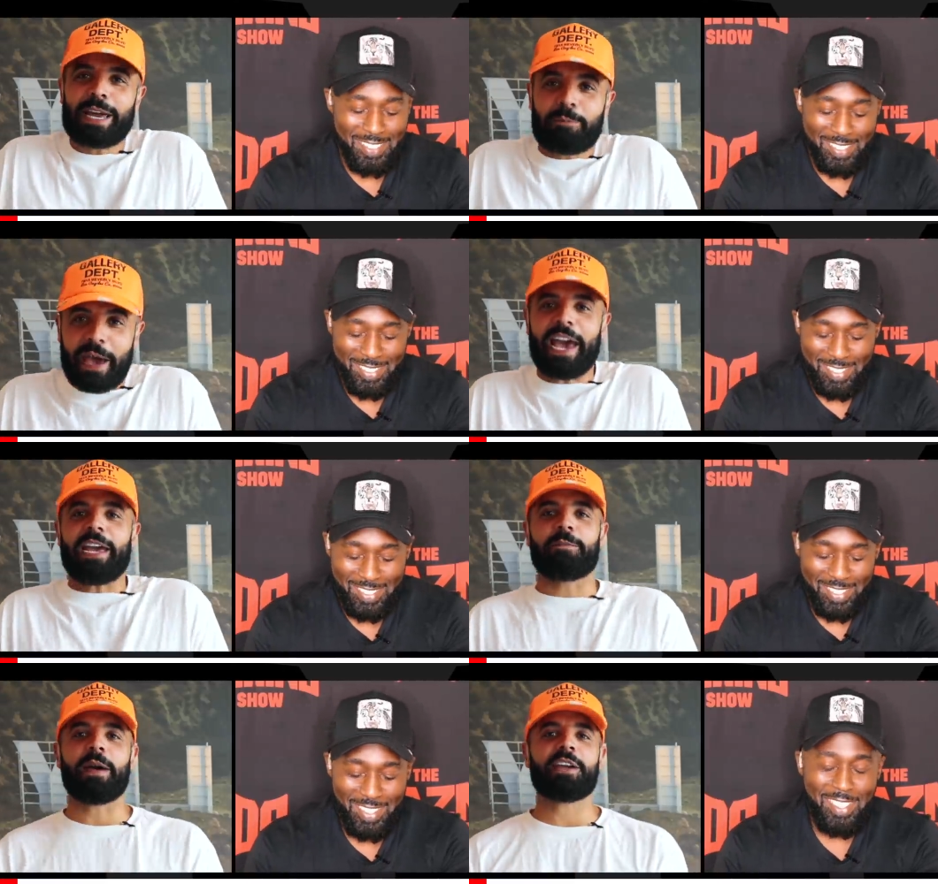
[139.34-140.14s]
Speaker 1: to get
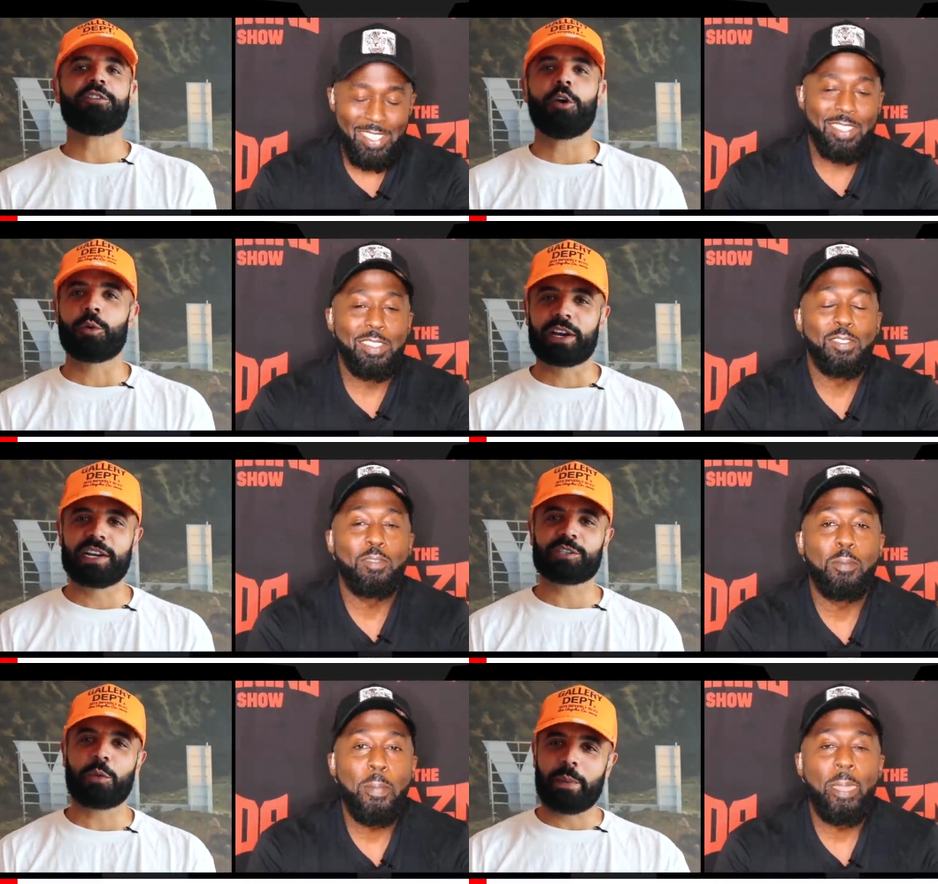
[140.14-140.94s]
paid, man. You know what it
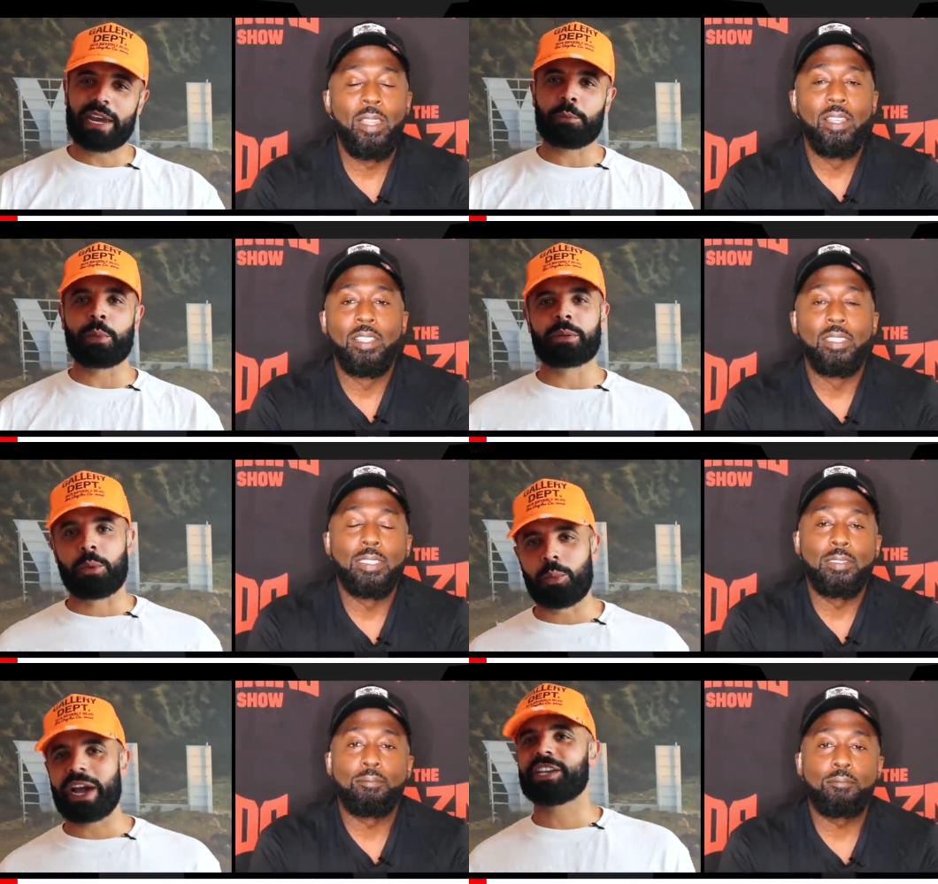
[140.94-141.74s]
is. We're making
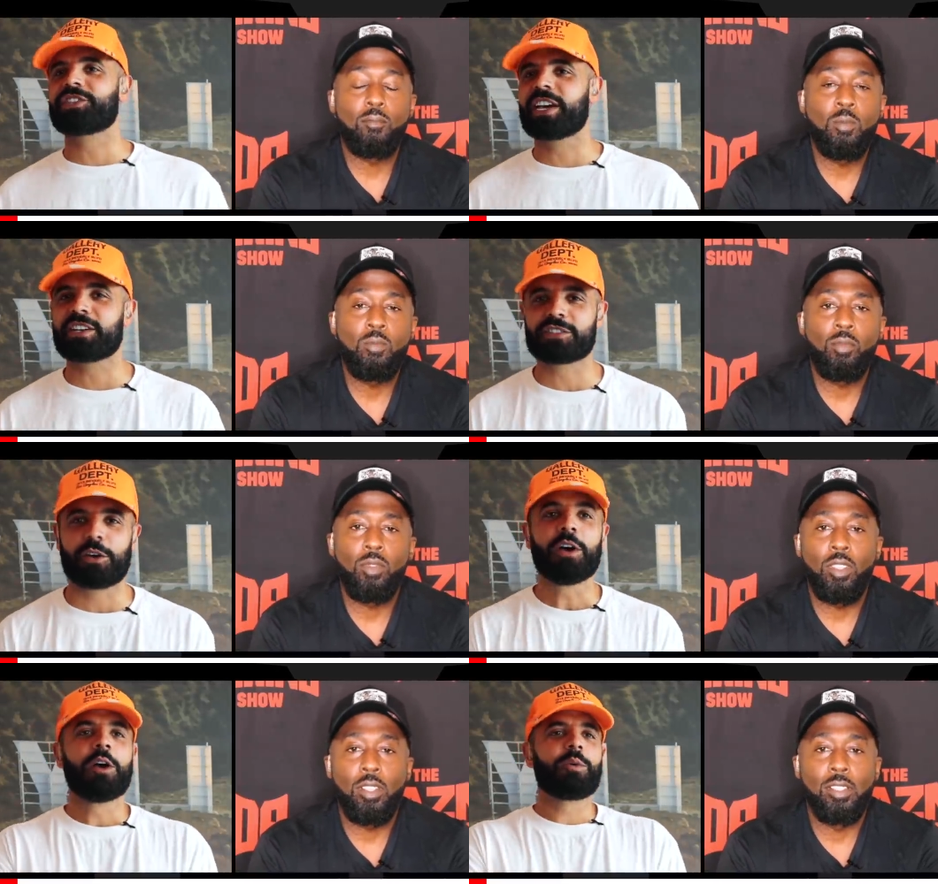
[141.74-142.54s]
minimum wage here,
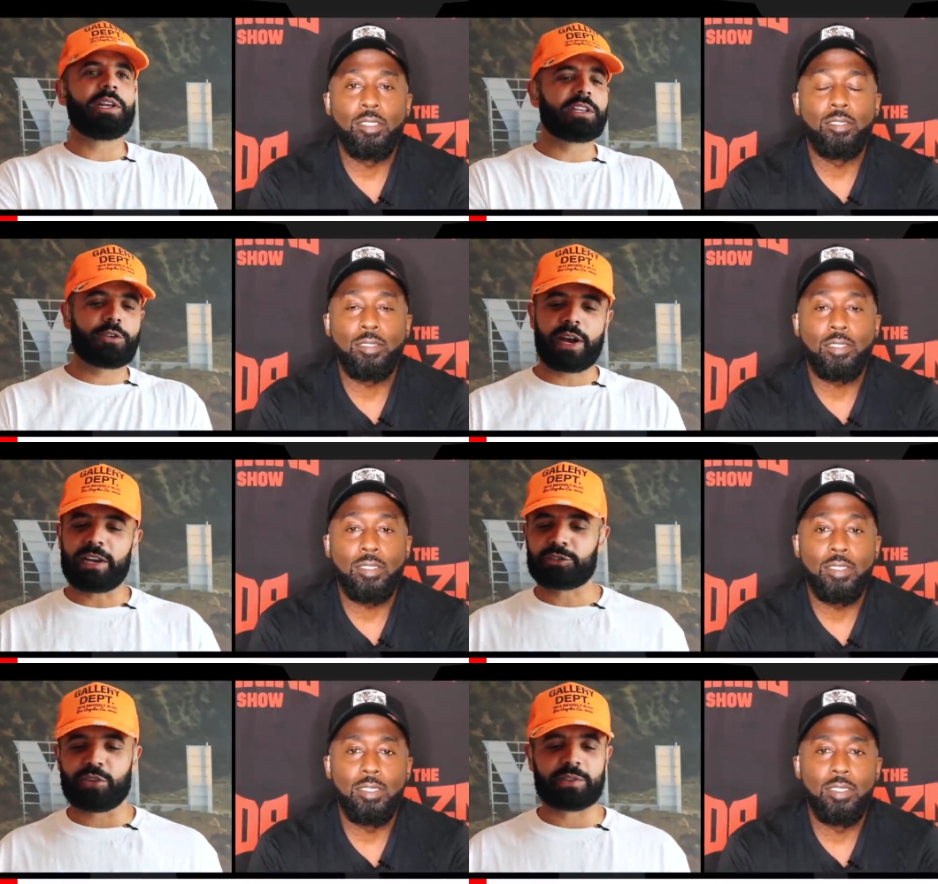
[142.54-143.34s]
so we need to
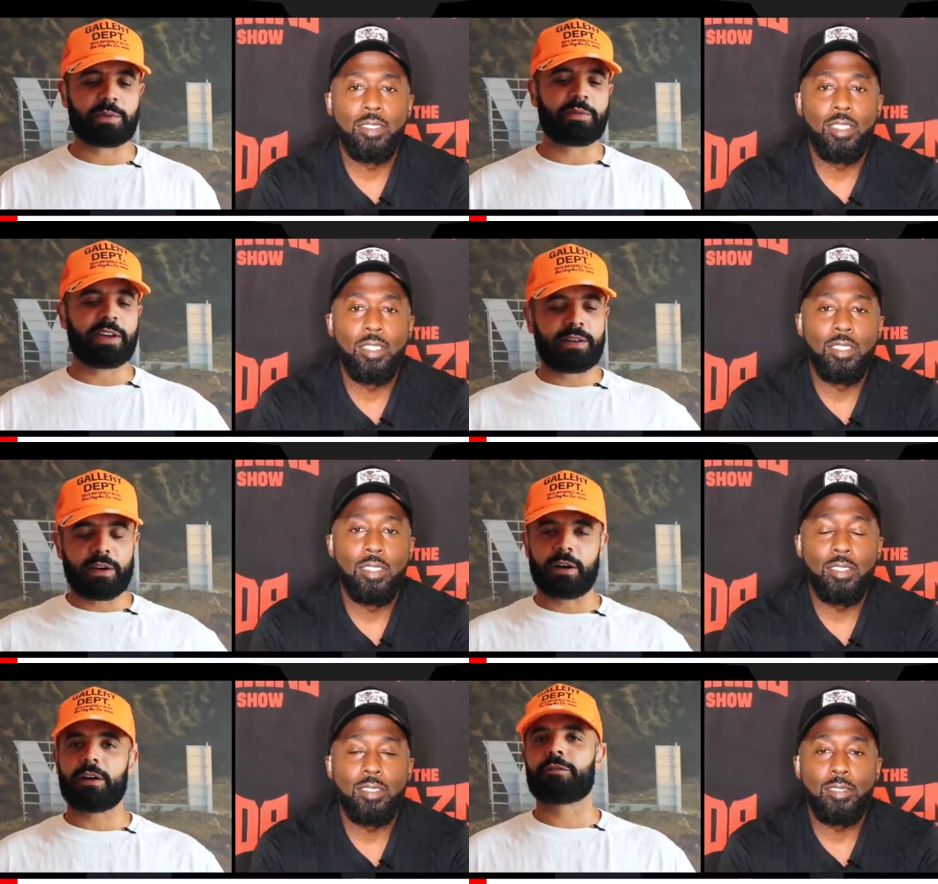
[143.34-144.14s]
create streams of, uh,
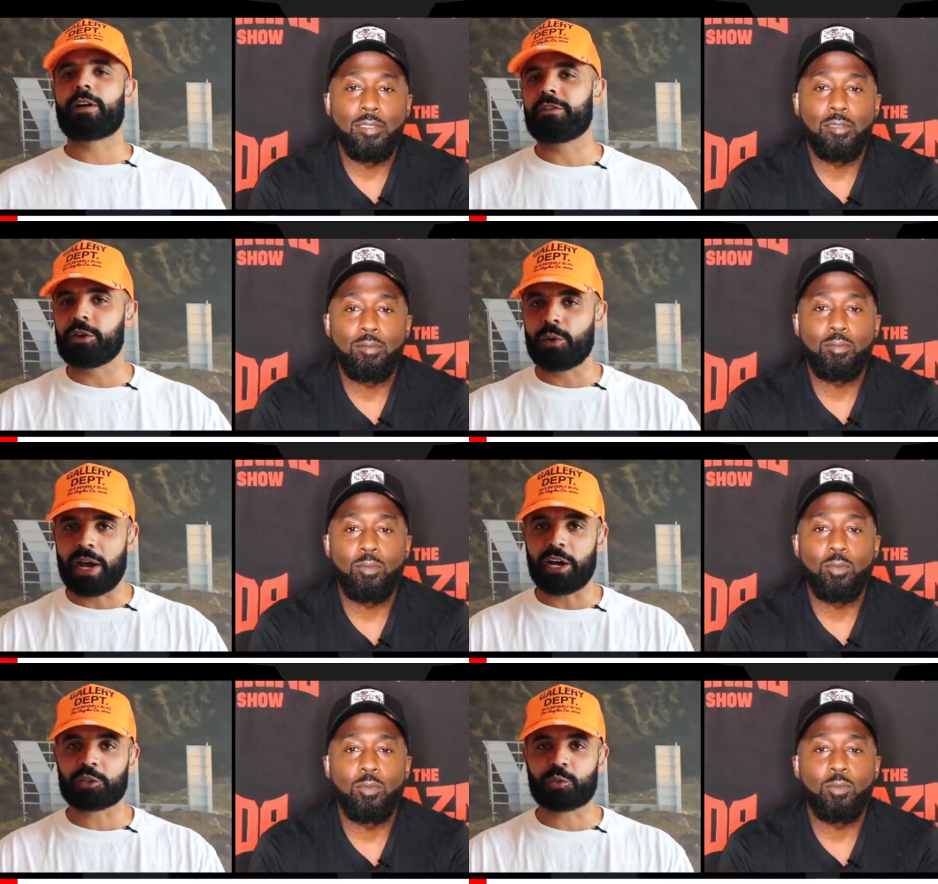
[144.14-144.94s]
of revenue
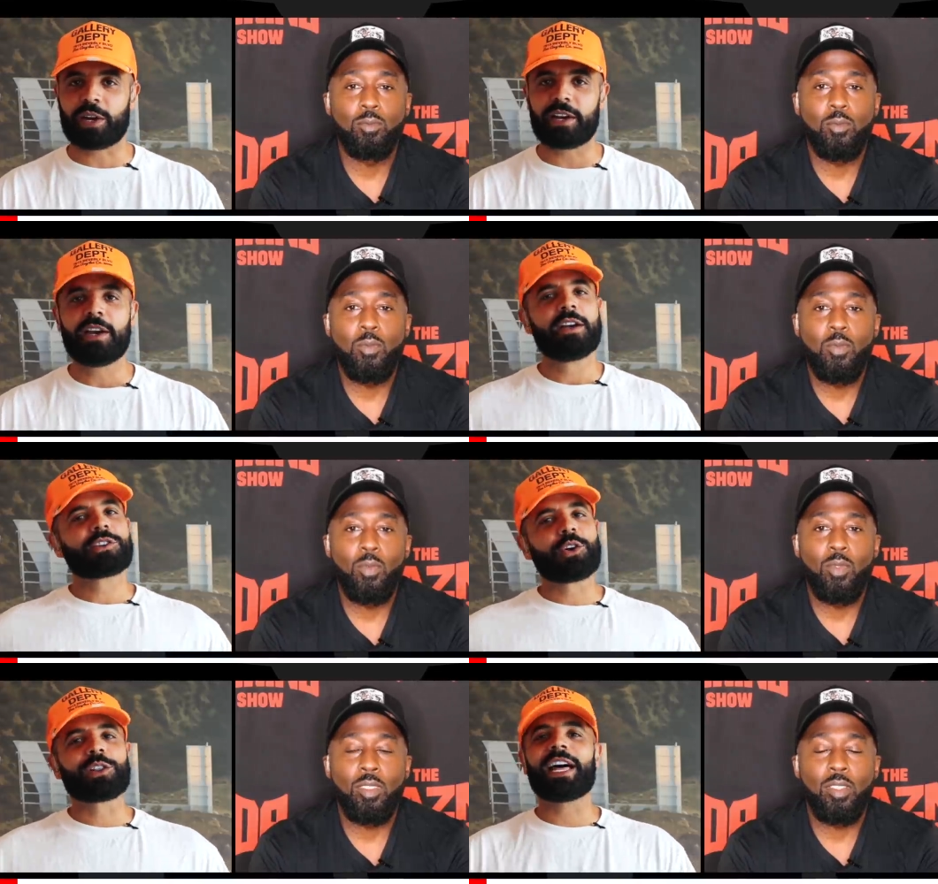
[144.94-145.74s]
elsewhere.
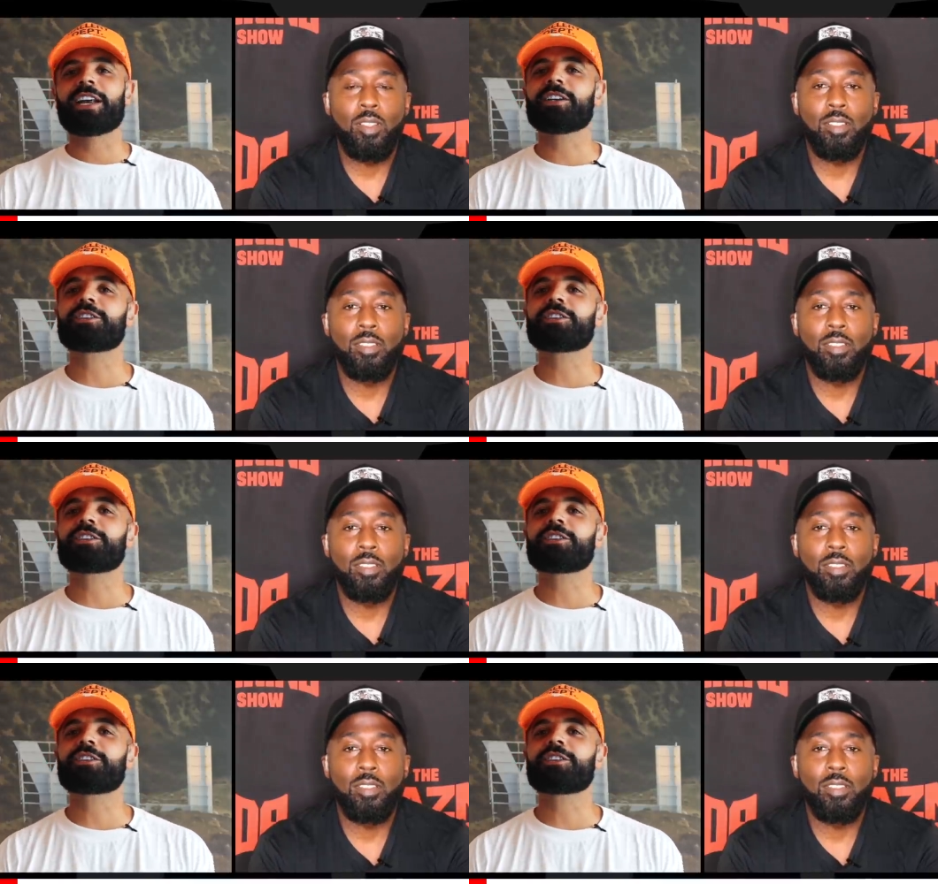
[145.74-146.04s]
So let